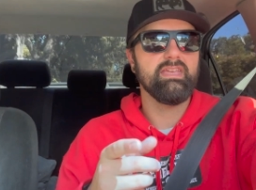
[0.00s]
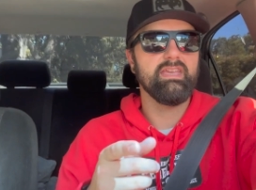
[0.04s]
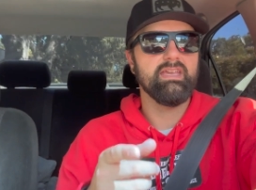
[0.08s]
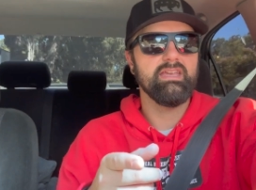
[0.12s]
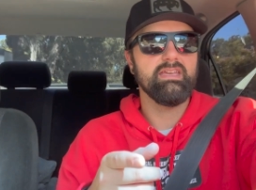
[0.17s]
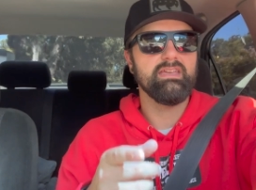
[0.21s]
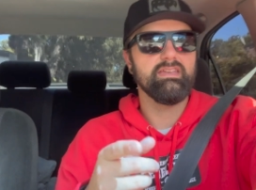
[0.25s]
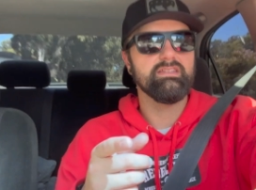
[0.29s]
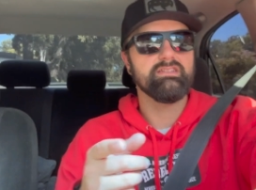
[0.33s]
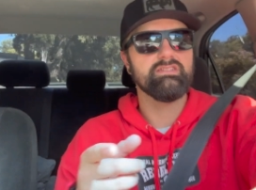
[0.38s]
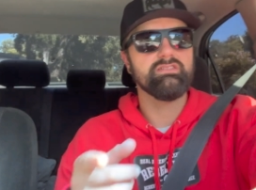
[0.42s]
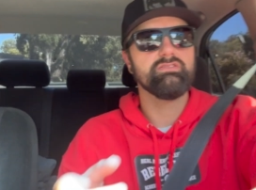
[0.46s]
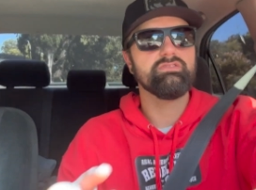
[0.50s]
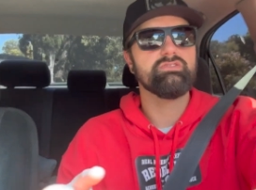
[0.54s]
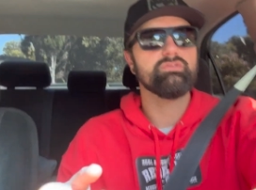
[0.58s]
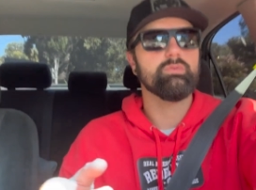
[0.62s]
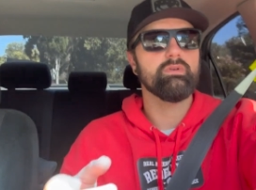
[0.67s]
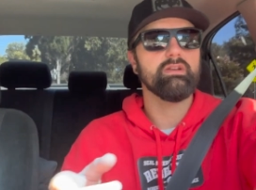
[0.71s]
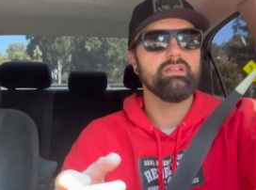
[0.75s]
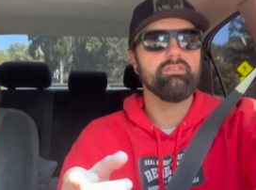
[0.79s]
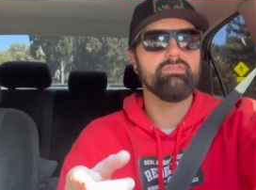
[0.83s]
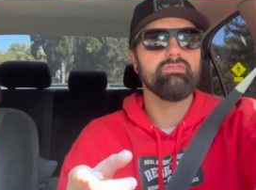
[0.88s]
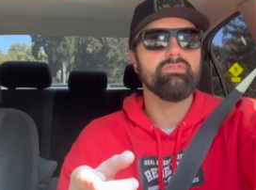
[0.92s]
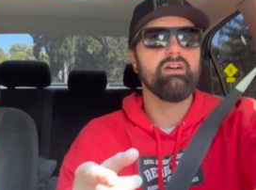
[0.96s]
can't hit
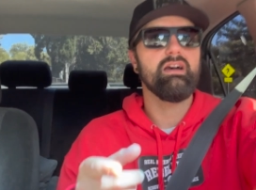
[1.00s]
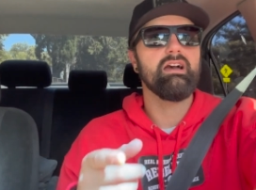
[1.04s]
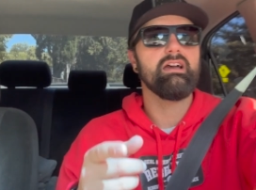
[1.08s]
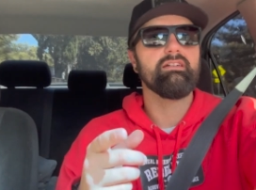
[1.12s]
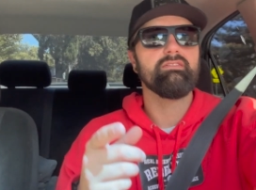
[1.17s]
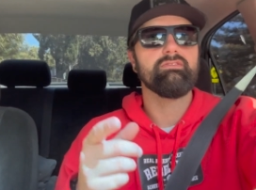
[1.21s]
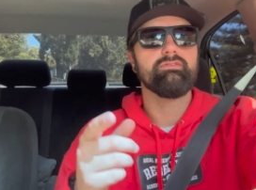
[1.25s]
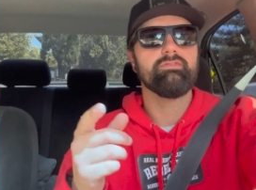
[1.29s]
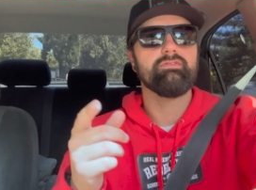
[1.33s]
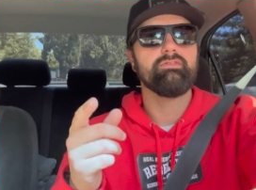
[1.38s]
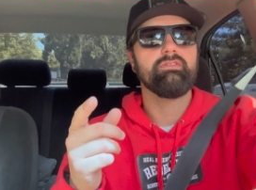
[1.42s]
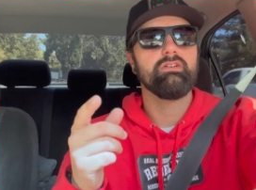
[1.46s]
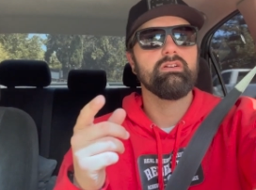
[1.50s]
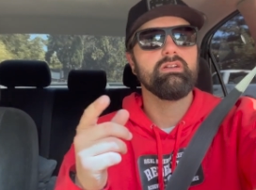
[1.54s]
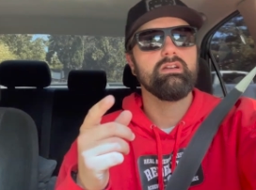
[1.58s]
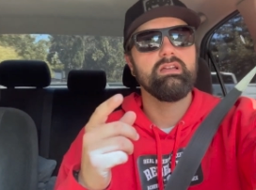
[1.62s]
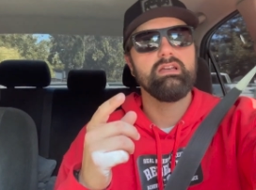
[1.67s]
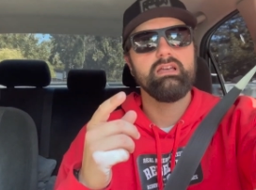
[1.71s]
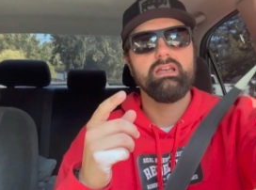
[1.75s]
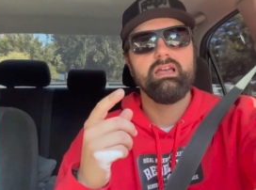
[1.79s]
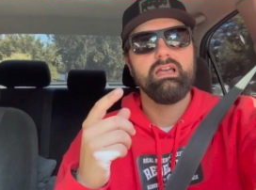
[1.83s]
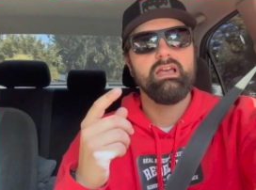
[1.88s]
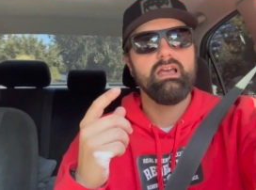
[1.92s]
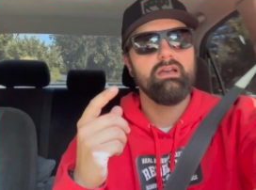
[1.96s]

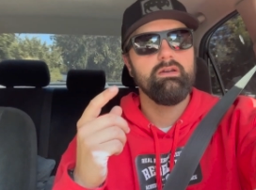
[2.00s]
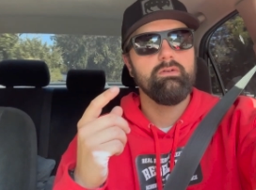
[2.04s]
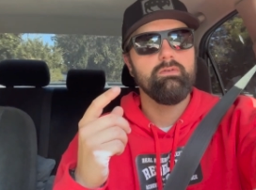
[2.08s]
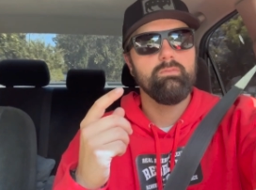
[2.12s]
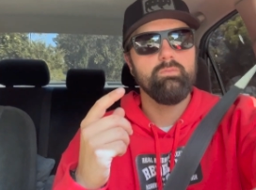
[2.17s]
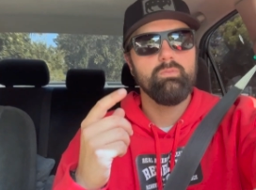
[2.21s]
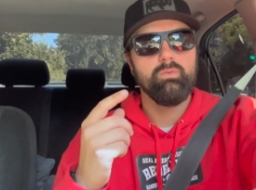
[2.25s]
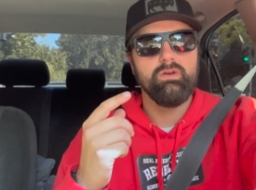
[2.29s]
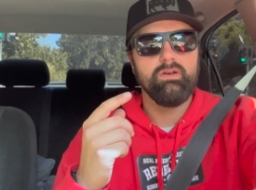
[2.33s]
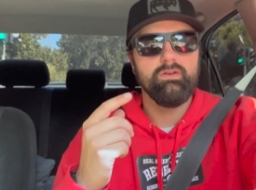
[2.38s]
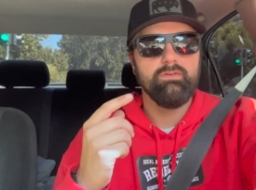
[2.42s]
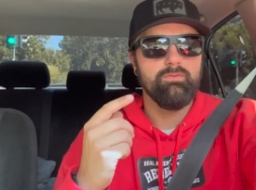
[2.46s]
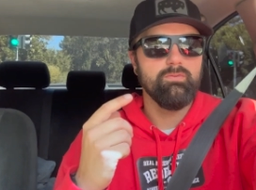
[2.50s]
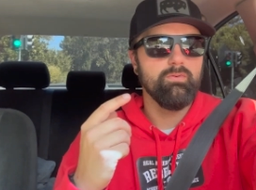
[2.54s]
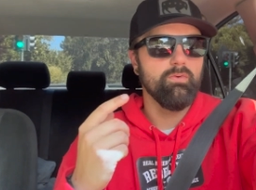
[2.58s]
225 with,